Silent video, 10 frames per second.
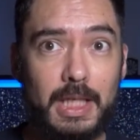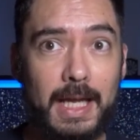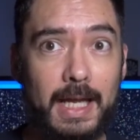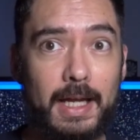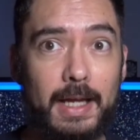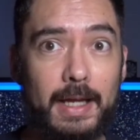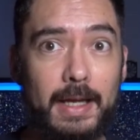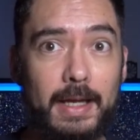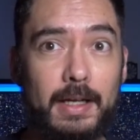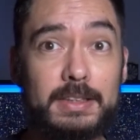
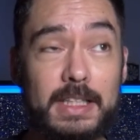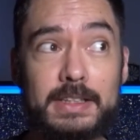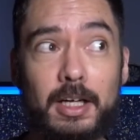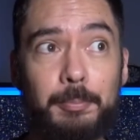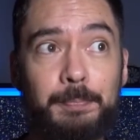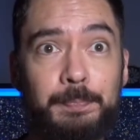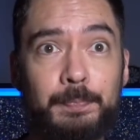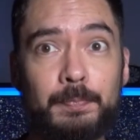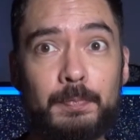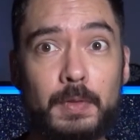How's that sound?
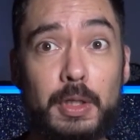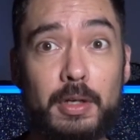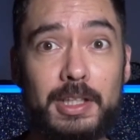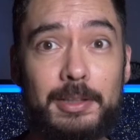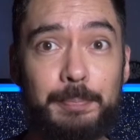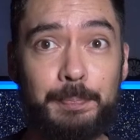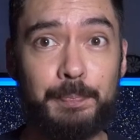You hear that?